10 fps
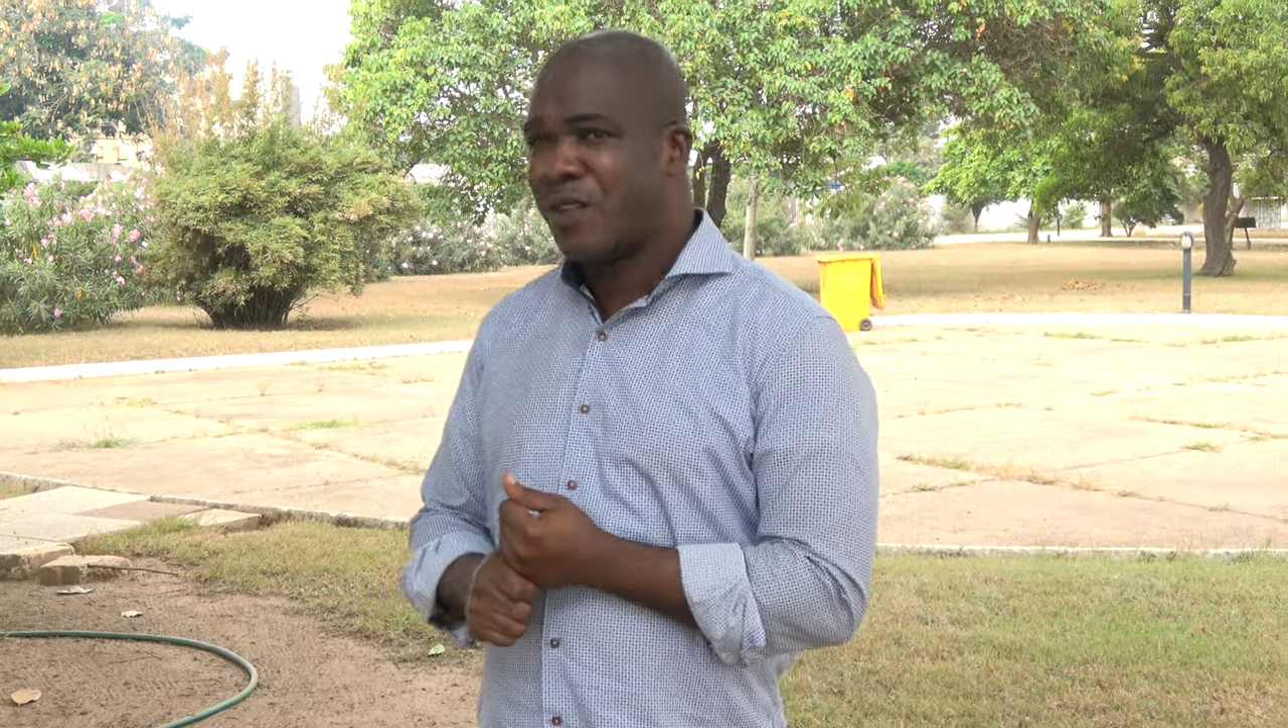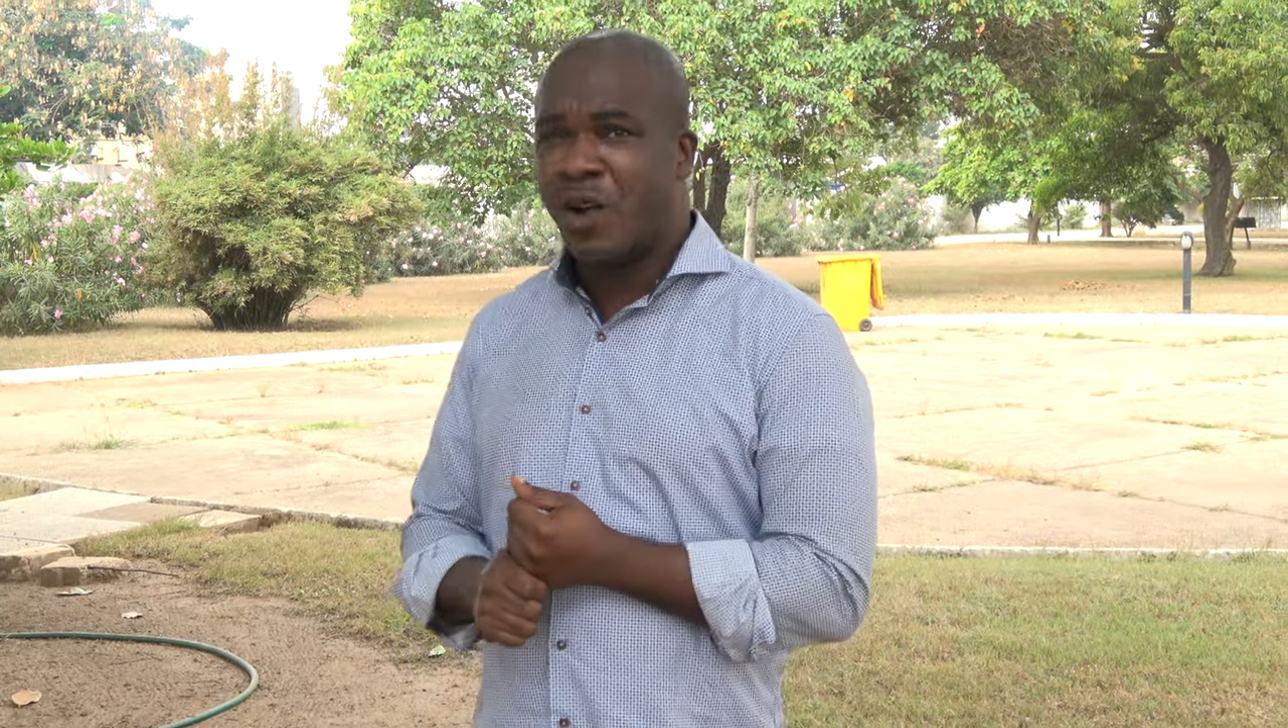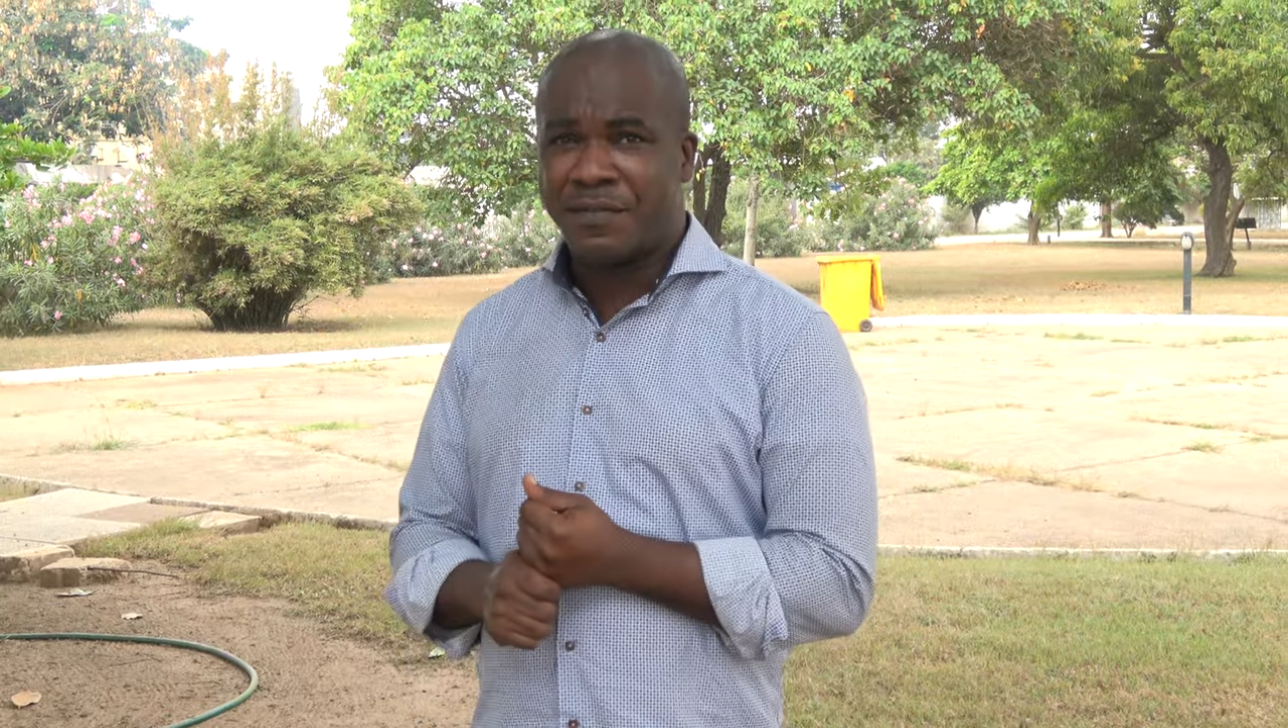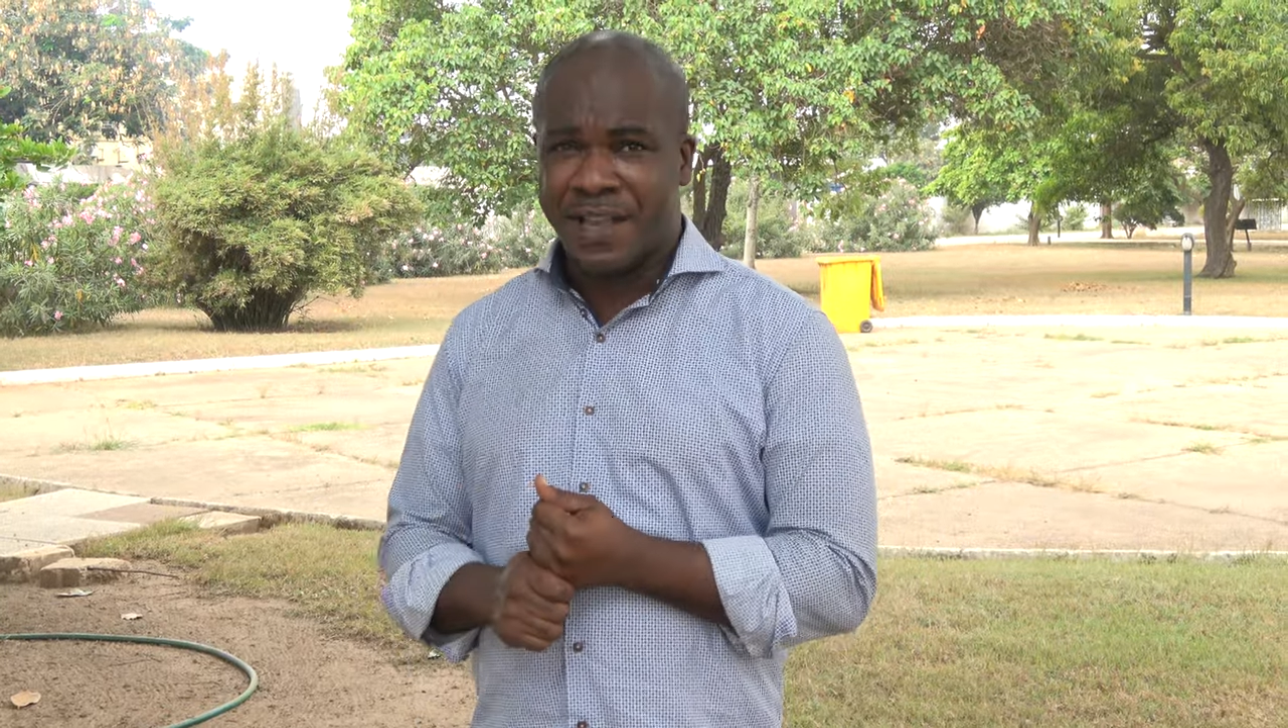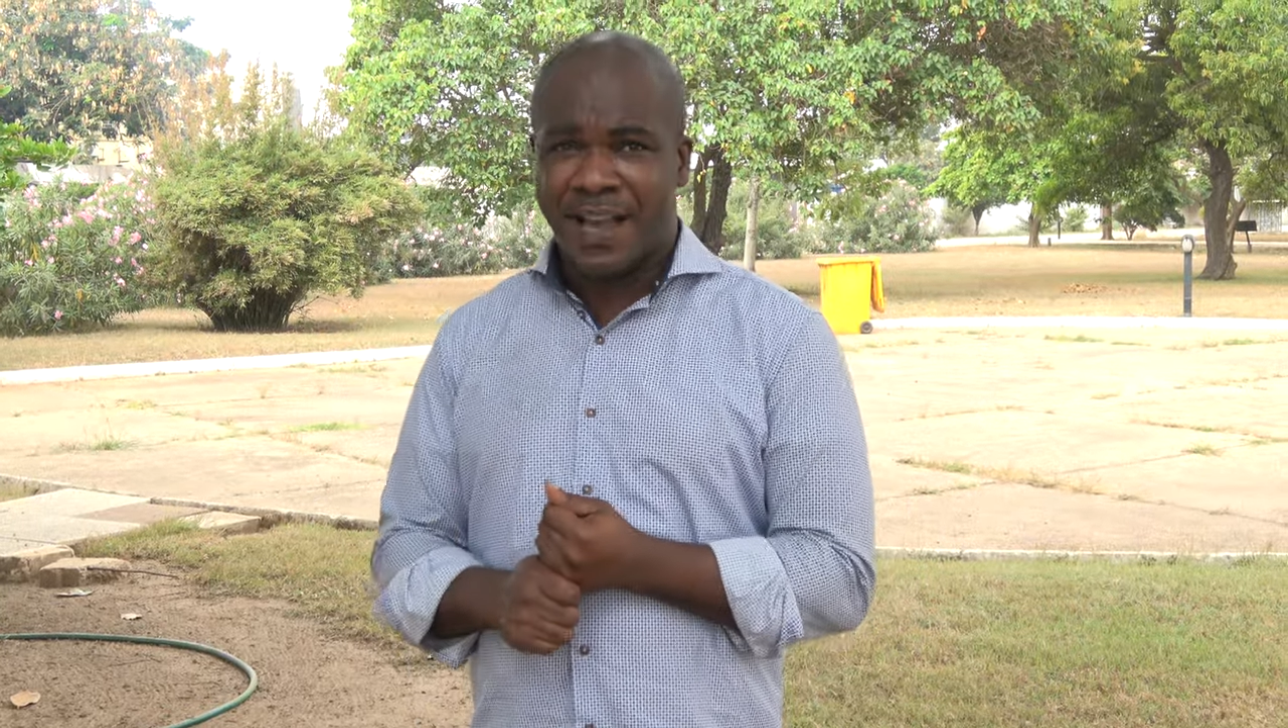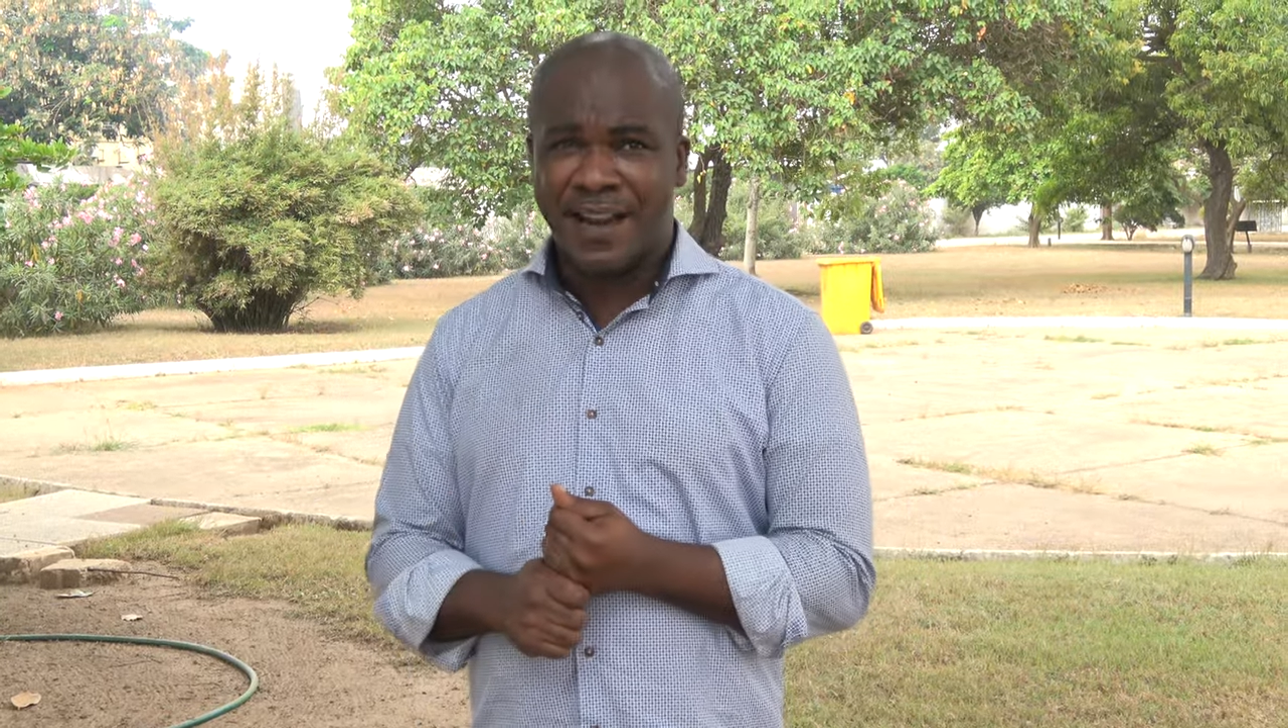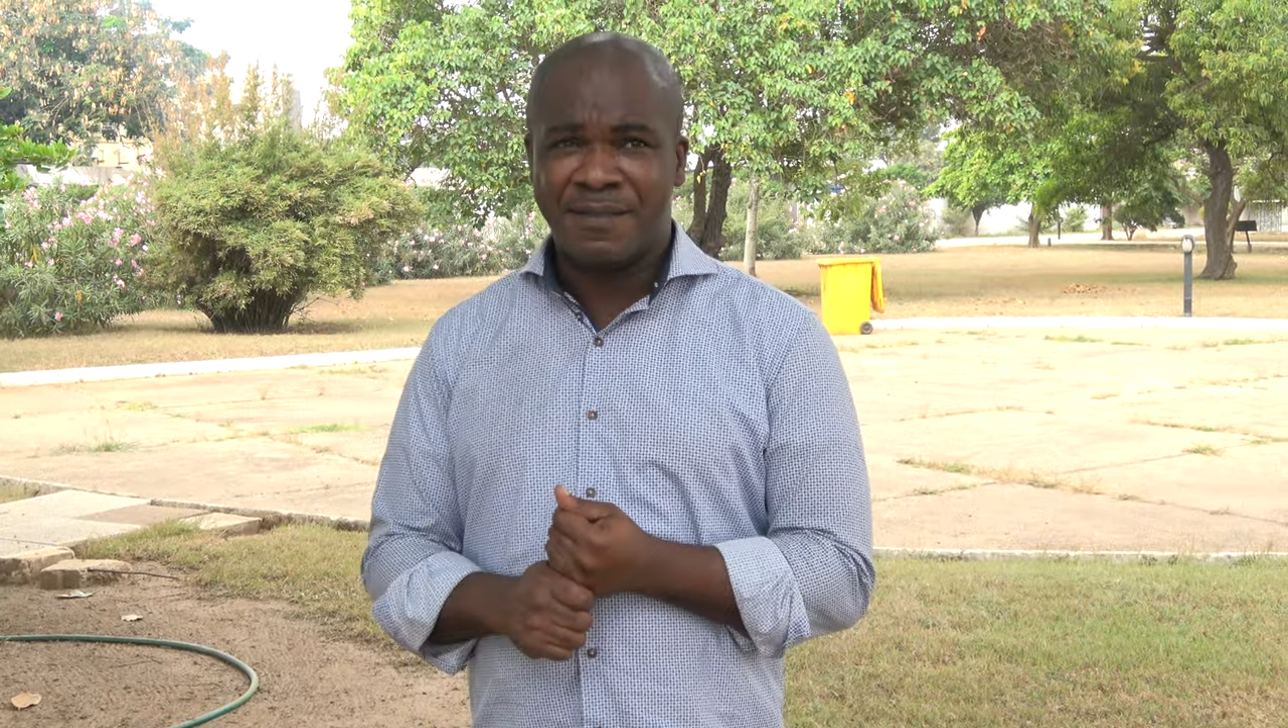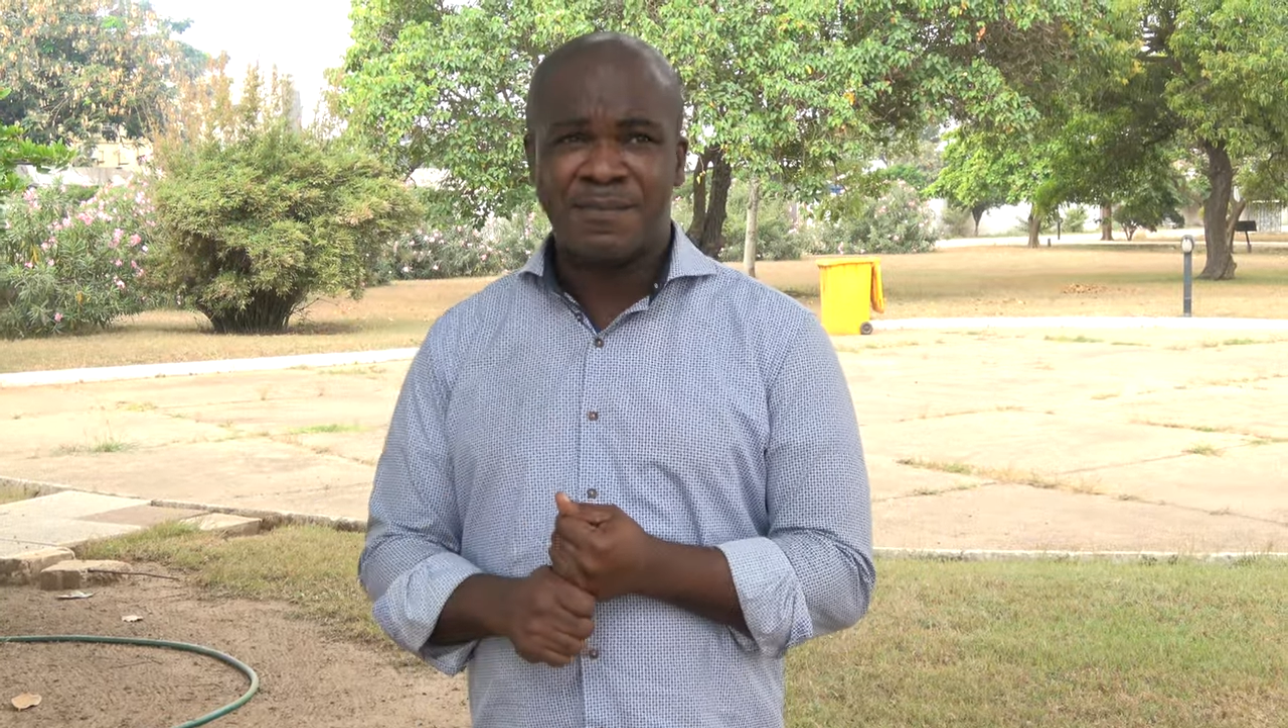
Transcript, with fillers: of Ghana.